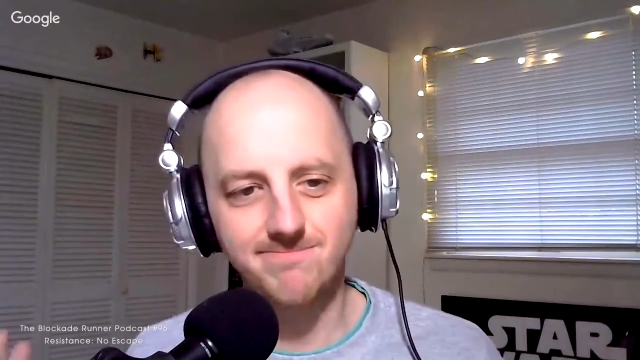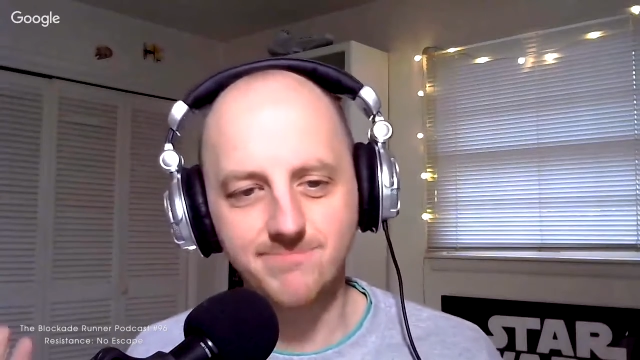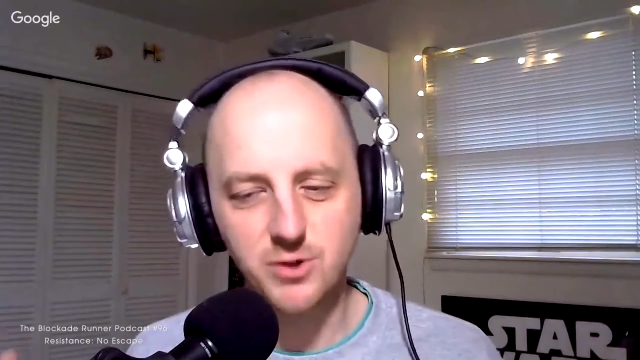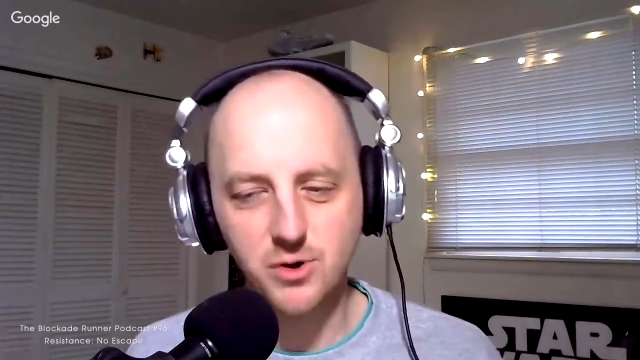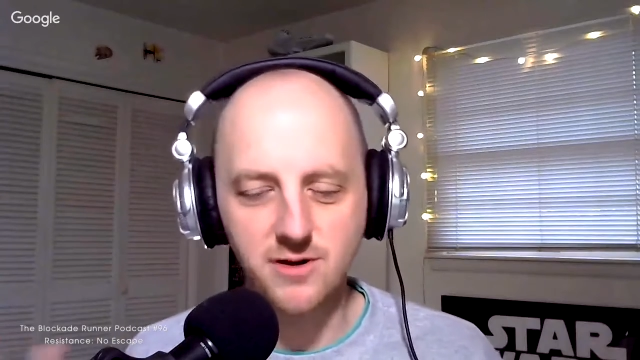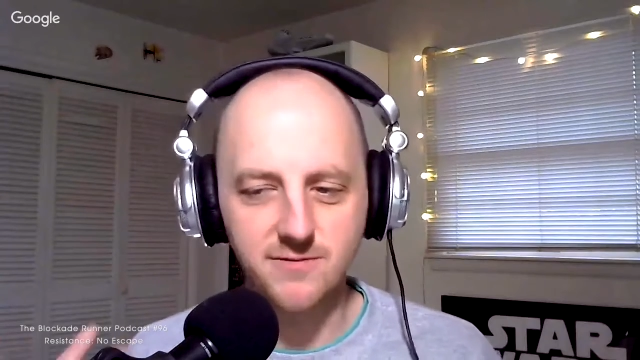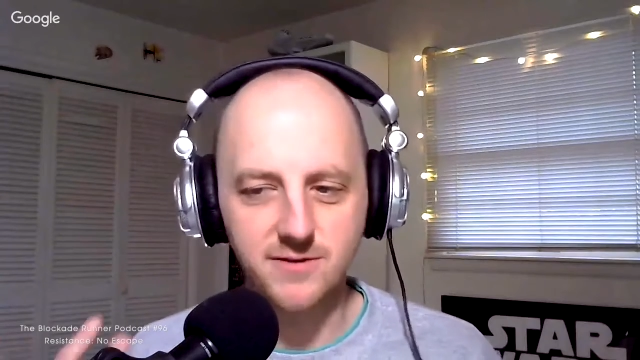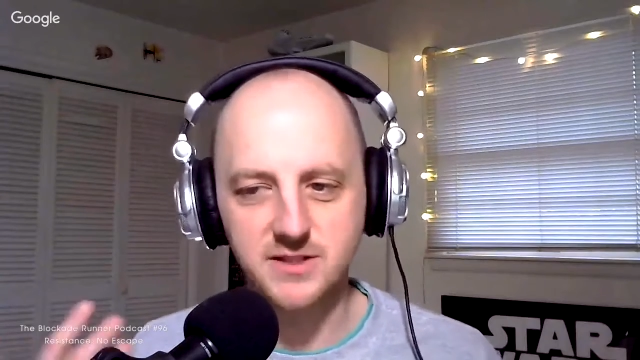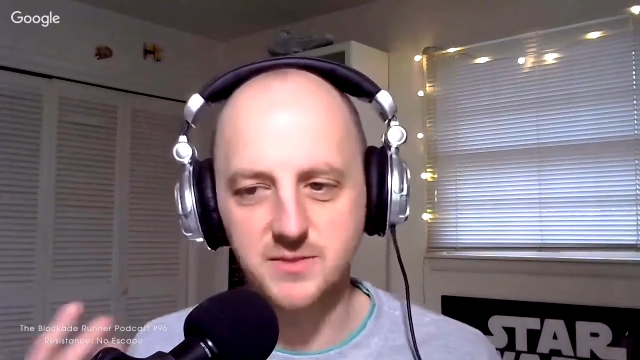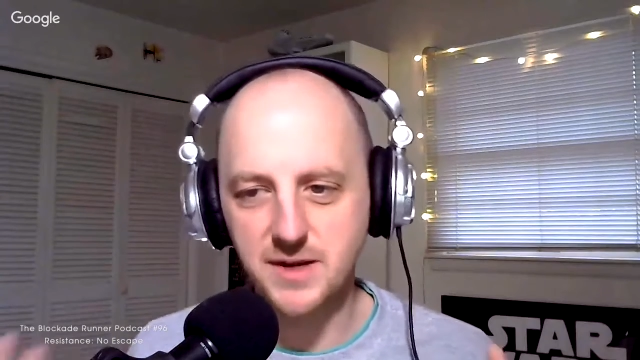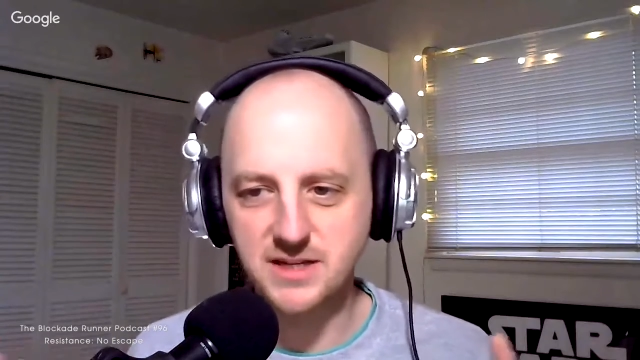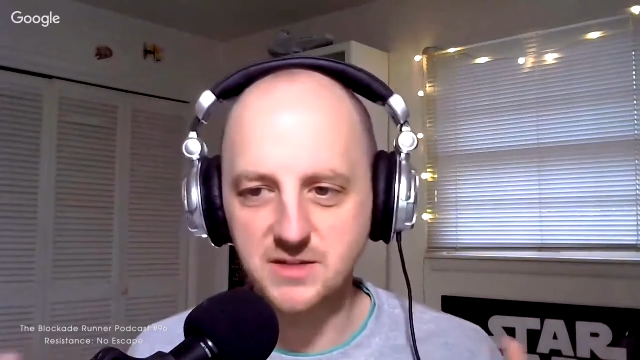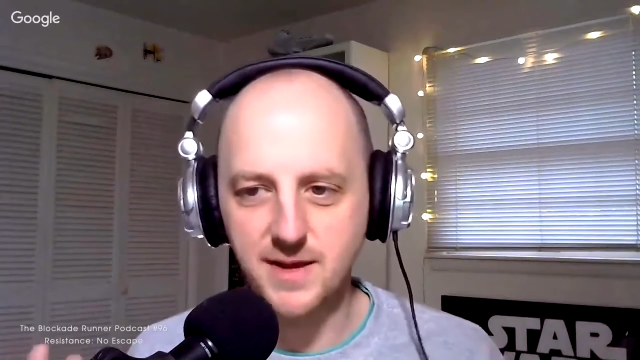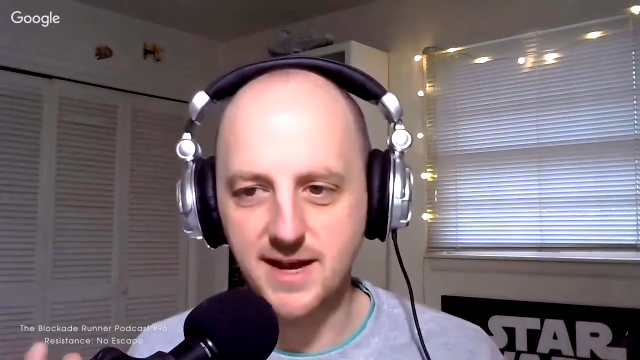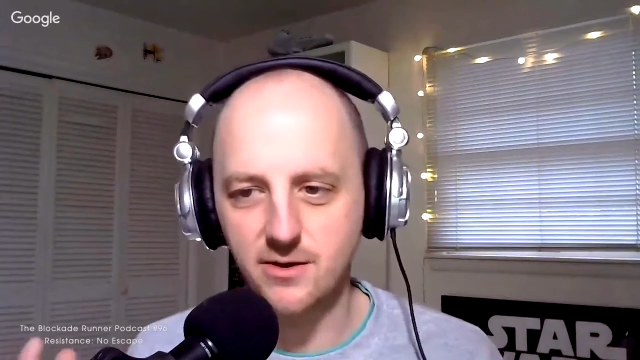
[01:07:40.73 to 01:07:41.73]
sort of a
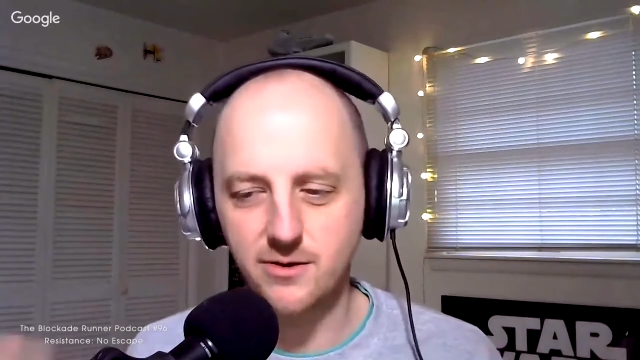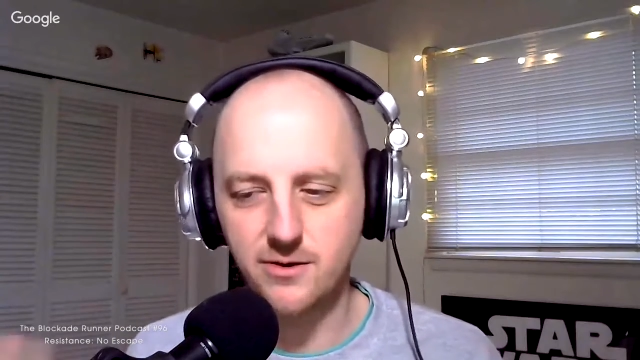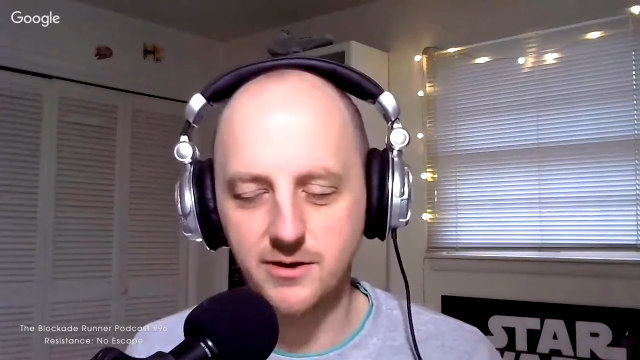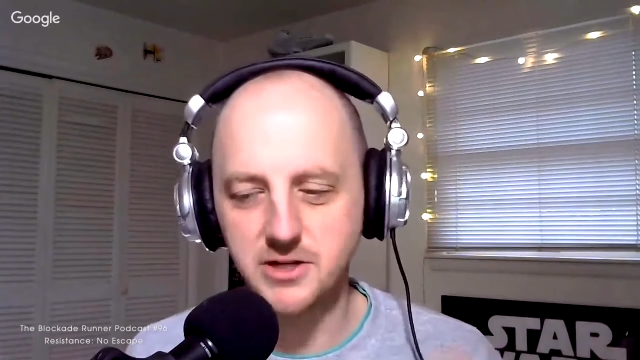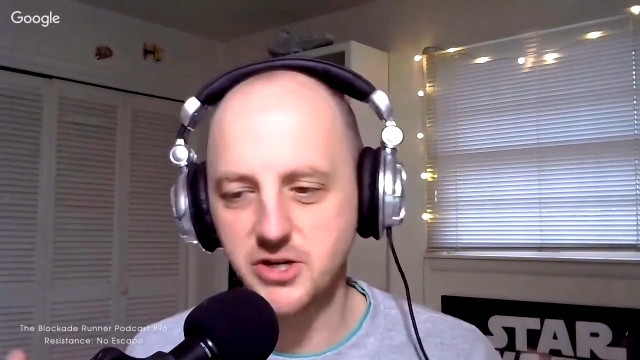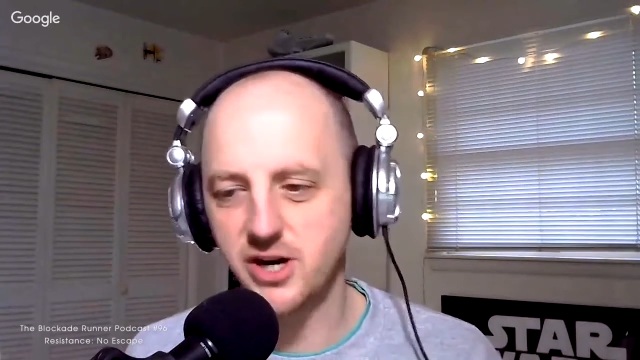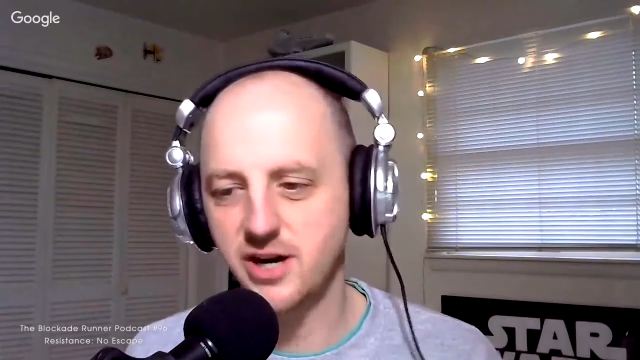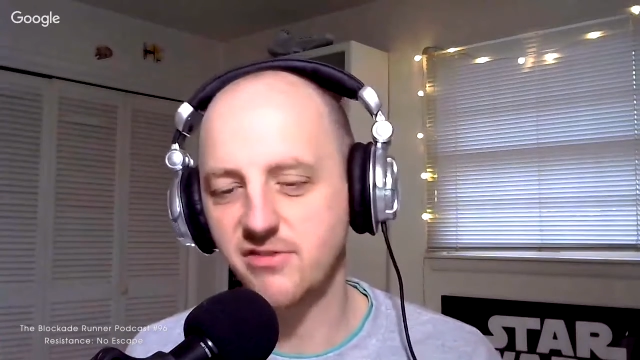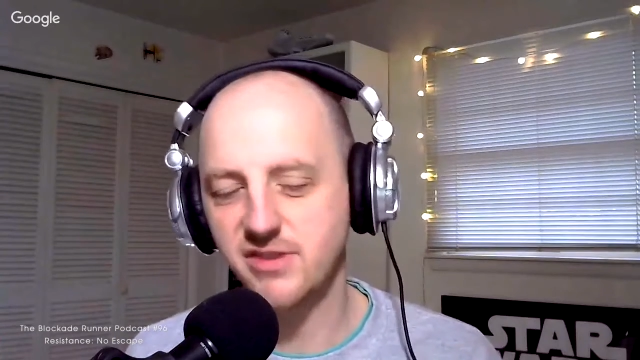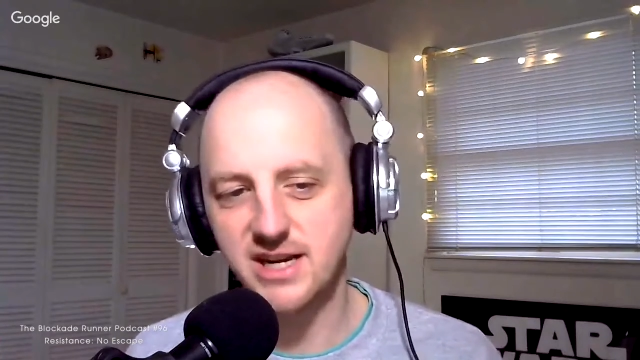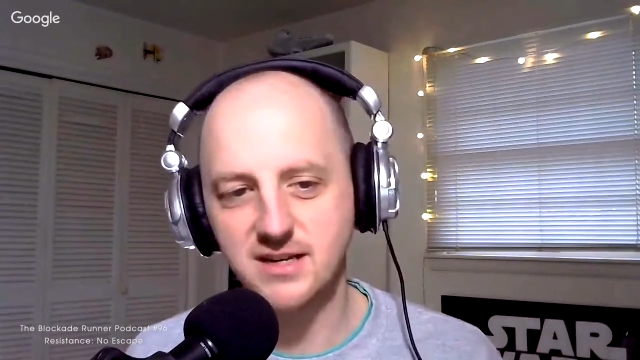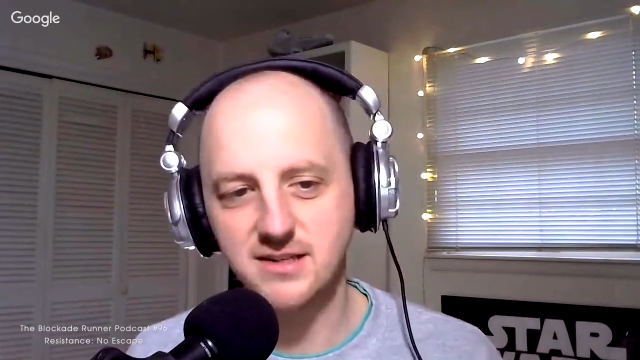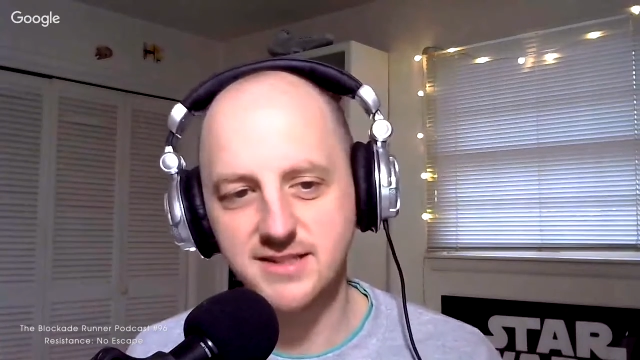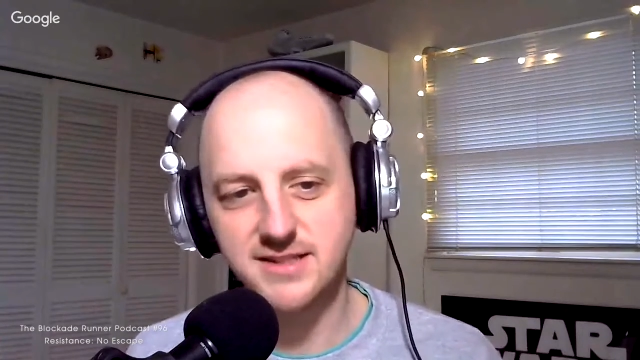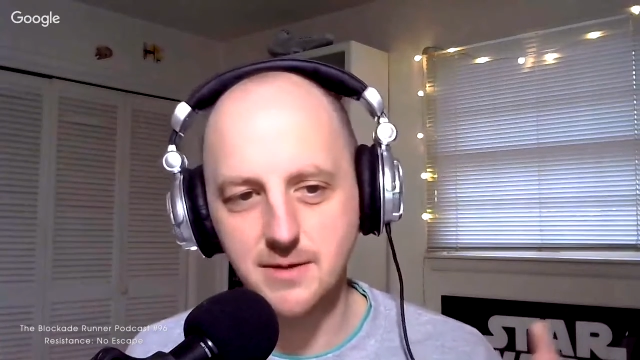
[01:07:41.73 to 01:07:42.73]
space battle or
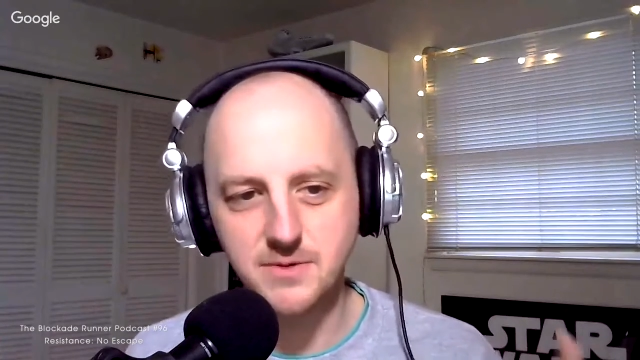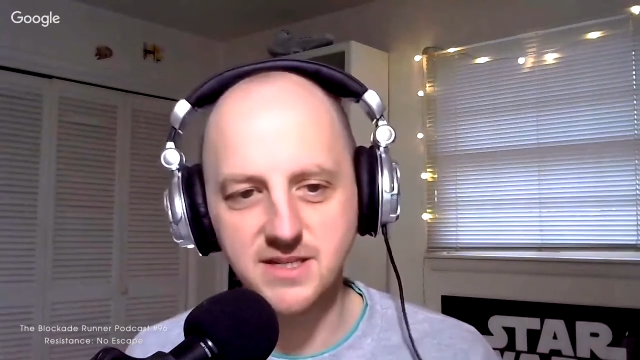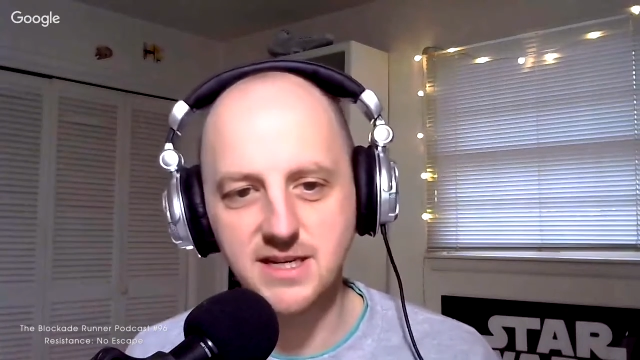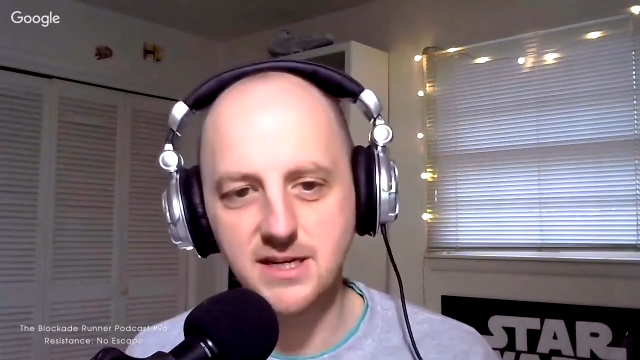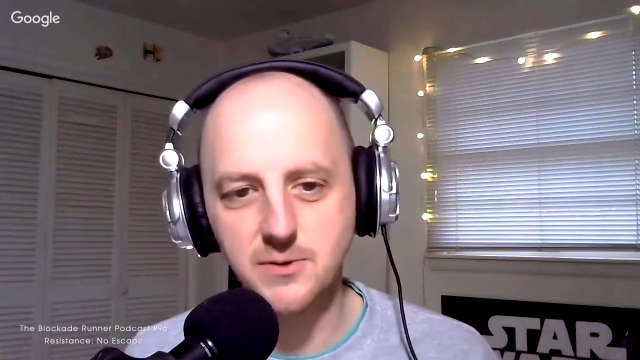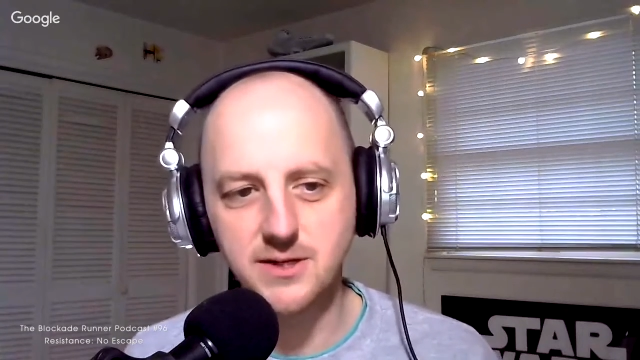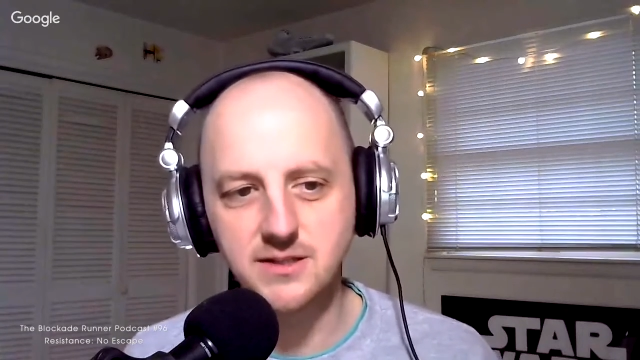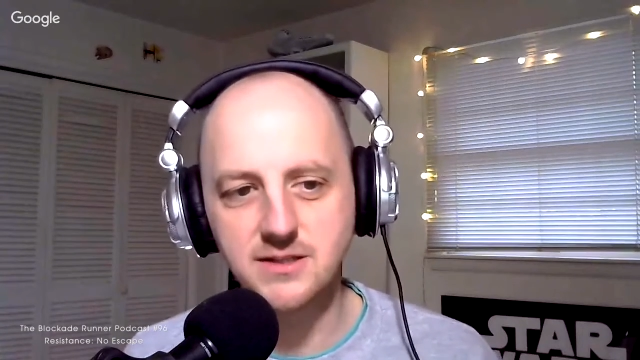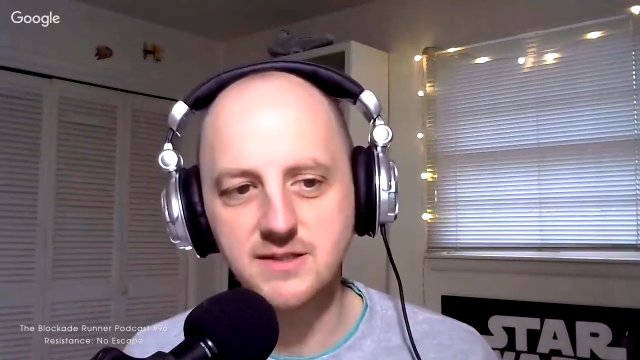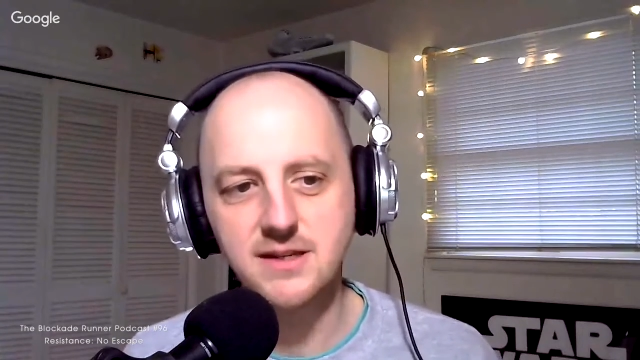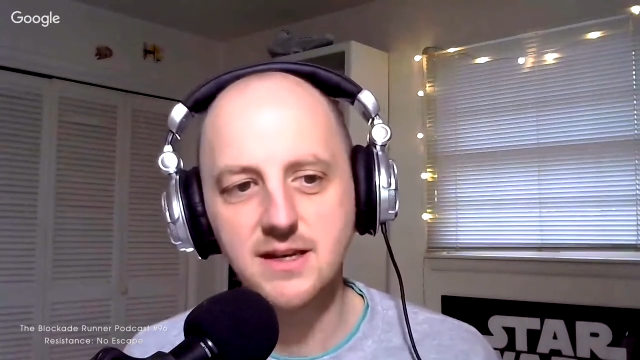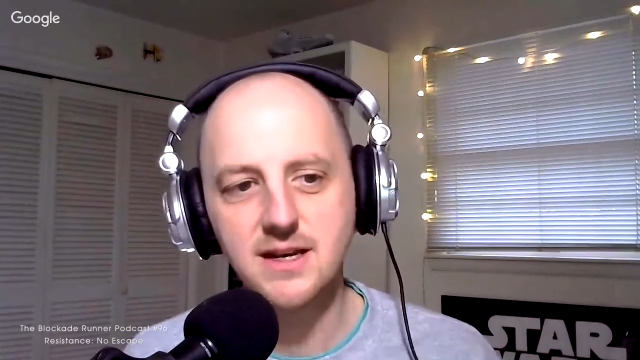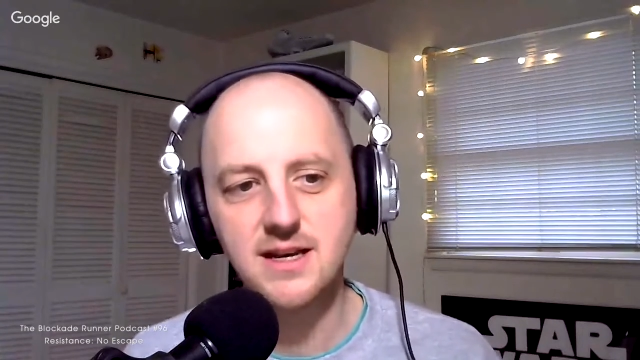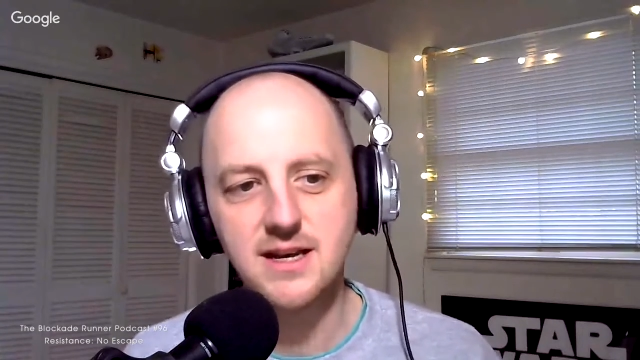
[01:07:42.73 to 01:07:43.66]
dogfight type sequence,